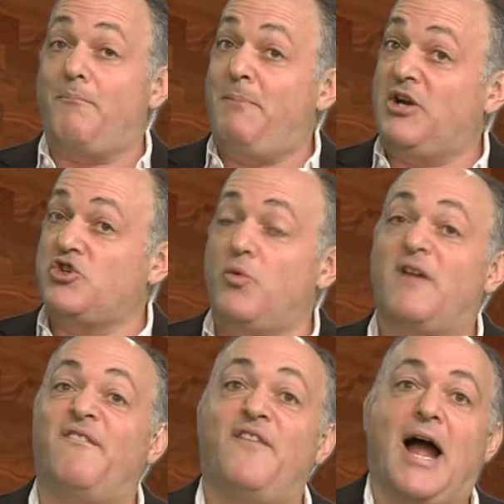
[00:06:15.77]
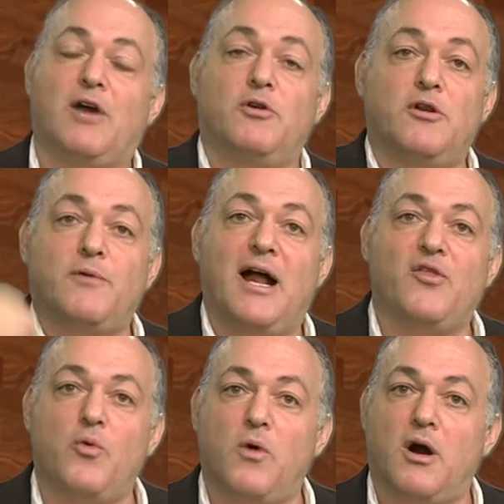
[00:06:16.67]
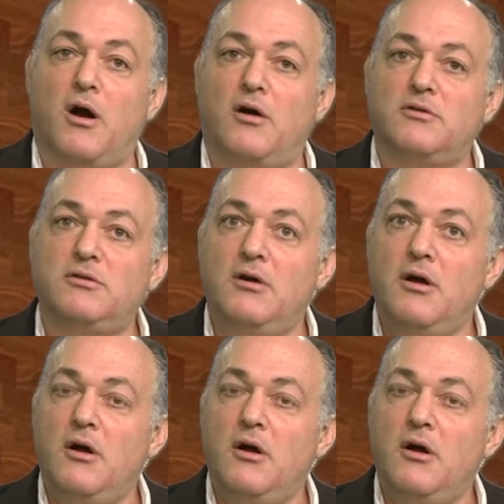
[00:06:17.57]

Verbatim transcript: picture went viral around the world